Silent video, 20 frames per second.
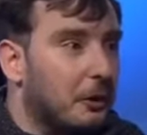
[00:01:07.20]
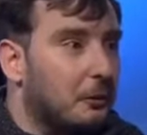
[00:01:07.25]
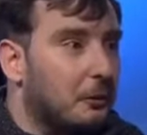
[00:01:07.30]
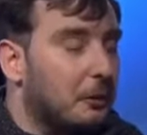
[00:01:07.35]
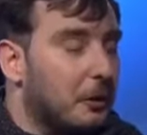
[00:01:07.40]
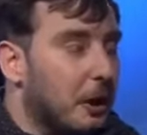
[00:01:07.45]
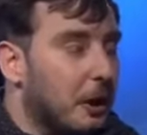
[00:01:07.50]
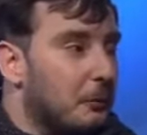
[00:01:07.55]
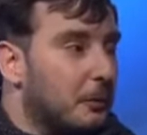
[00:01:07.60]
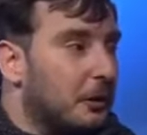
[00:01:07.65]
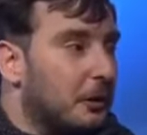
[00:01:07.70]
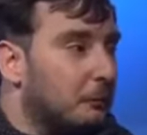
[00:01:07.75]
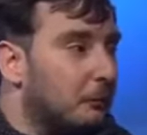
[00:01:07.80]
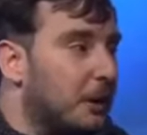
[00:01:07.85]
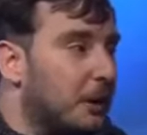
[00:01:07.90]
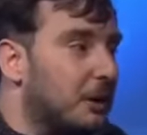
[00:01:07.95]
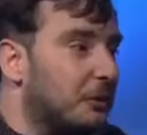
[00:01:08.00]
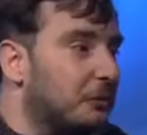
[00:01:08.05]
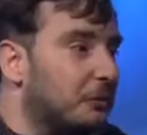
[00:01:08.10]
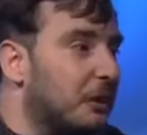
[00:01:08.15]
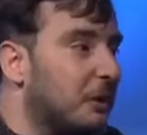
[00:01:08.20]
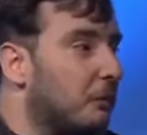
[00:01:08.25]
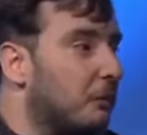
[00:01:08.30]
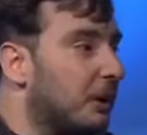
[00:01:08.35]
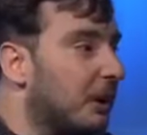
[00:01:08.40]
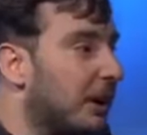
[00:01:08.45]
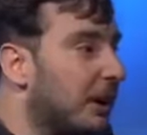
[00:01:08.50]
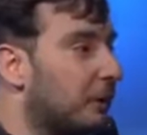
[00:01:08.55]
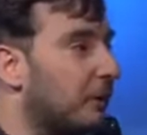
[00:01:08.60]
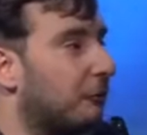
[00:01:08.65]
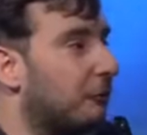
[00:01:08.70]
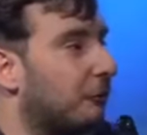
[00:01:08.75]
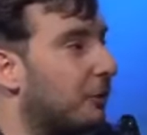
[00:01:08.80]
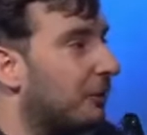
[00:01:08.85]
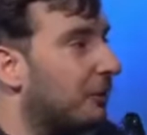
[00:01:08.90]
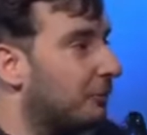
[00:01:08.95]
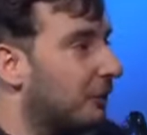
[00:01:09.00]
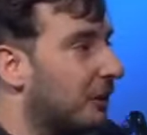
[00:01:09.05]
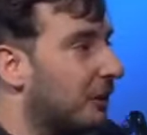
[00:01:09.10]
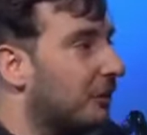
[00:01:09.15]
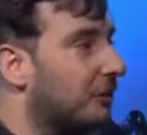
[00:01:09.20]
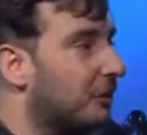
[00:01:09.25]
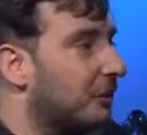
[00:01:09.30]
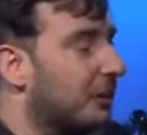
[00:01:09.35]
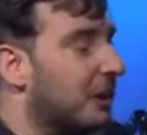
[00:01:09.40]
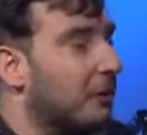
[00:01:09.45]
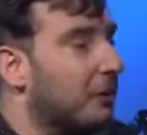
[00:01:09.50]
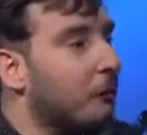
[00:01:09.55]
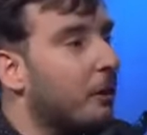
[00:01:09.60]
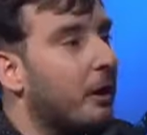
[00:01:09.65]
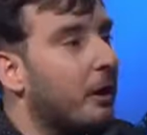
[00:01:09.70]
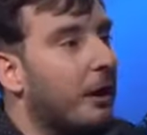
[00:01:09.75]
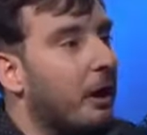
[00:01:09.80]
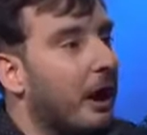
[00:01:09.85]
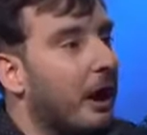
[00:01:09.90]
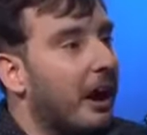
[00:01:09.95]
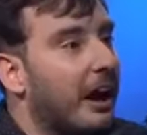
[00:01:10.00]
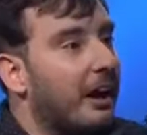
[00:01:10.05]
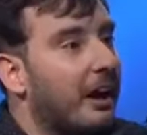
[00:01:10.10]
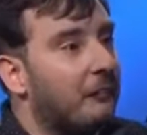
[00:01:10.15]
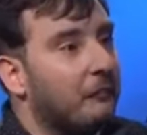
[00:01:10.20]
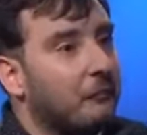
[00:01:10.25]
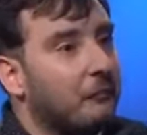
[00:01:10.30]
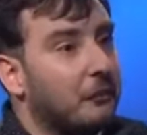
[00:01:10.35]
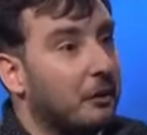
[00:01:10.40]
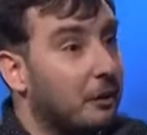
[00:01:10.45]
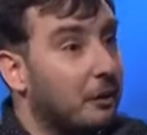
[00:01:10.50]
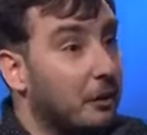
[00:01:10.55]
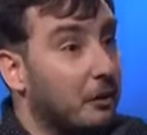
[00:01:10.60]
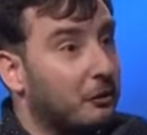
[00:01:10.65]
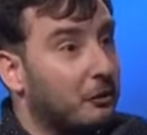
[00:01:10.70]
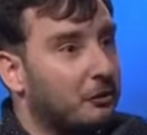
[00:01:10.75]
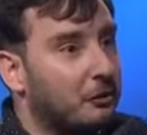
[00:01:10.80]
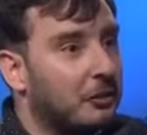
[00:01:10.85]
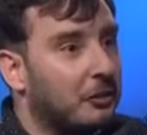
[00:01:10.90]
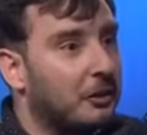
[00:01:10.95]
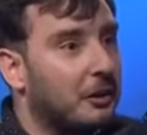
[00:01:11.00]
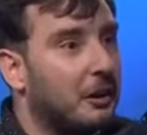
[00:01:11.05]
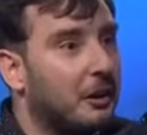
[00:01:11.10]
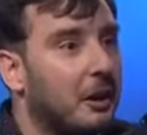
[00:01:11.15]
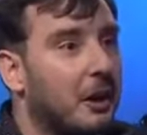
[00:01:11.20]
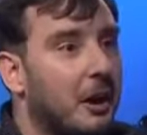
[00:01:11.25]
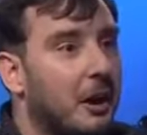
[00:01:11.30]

So, me and Tim, we had our first gig together and last year,